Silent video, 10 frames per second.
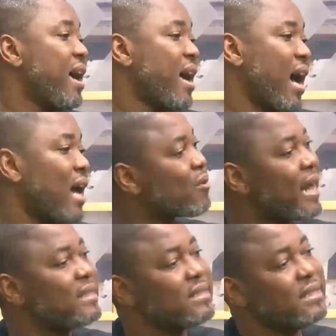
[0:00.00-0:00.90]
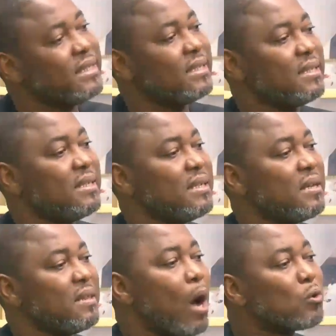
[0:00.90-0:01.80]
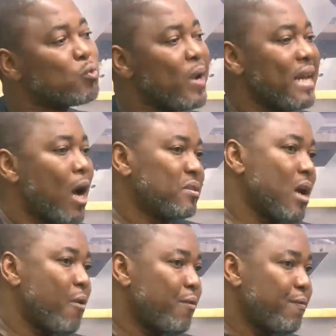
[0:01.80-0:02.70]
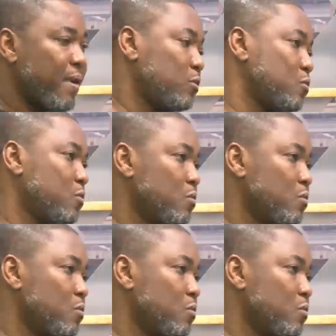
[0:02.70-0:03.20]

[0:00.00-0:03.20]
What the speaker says: and creatinine. That was when I was now referred to. So